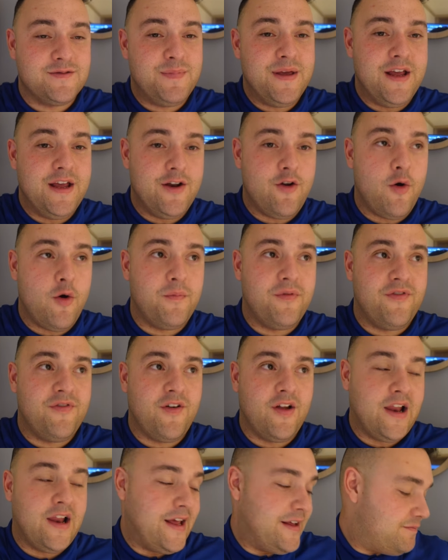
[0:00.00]
been up
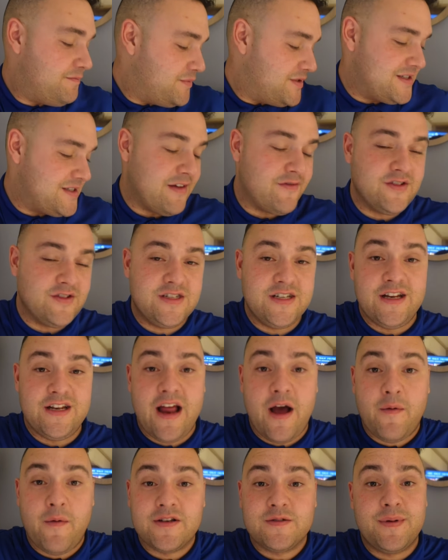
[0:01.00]
for like 17
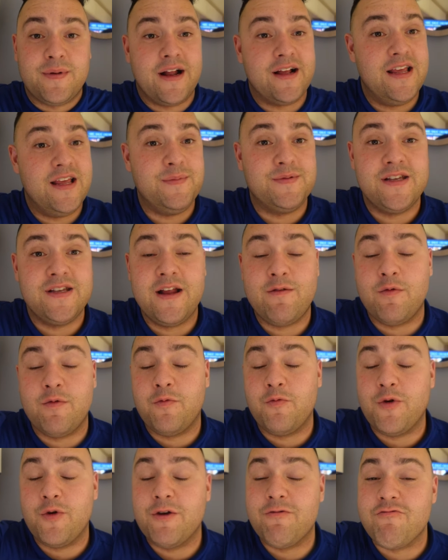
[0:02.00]
hours, but I keep saying
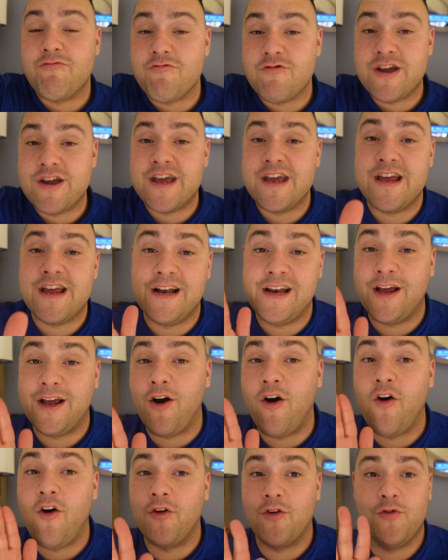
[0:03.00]
we really
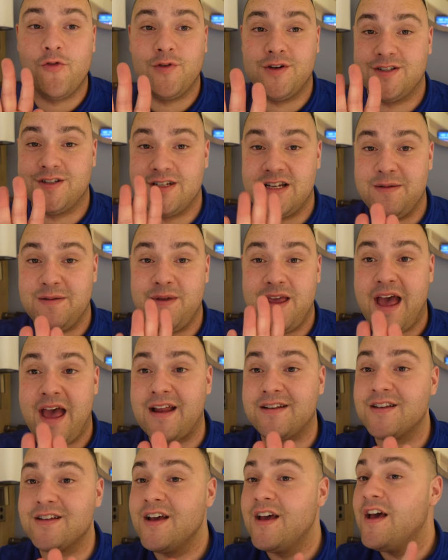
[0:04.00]
can't go to sleep
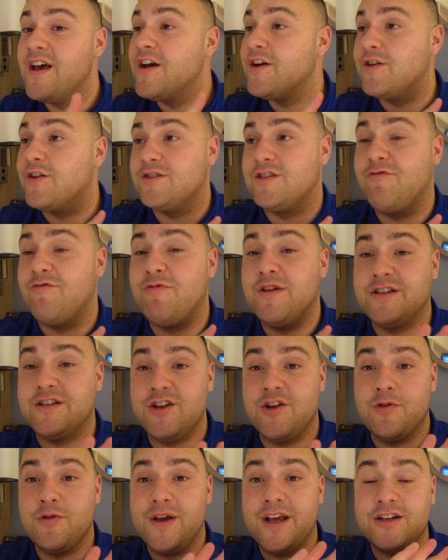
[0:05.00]
yet, because if we
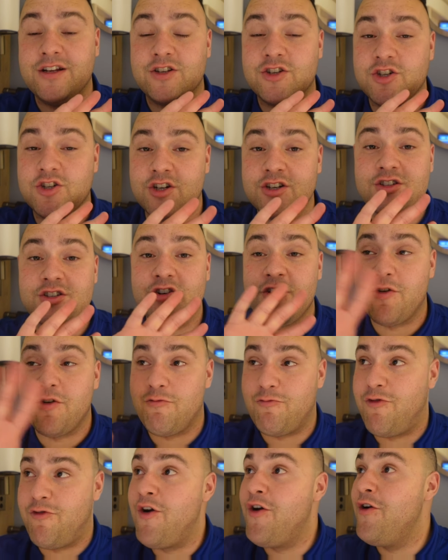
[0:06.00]
do, he's just gonna
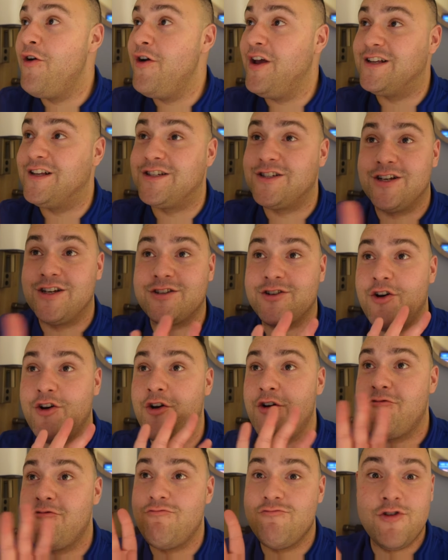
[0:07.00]

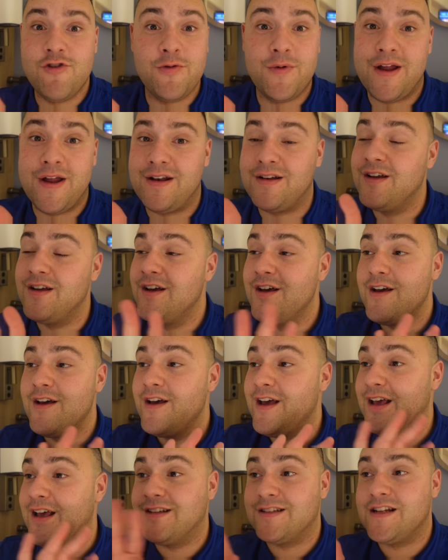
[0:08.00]
ruin
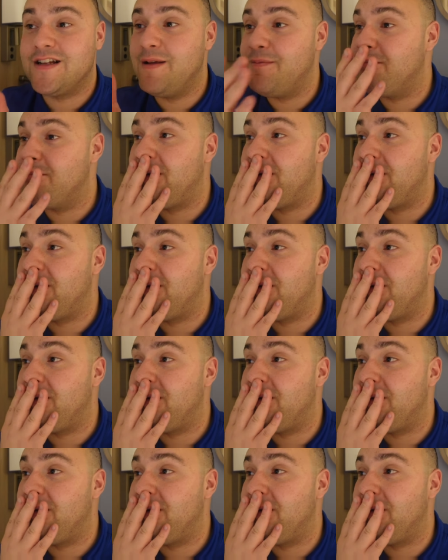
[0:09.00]
his sleeping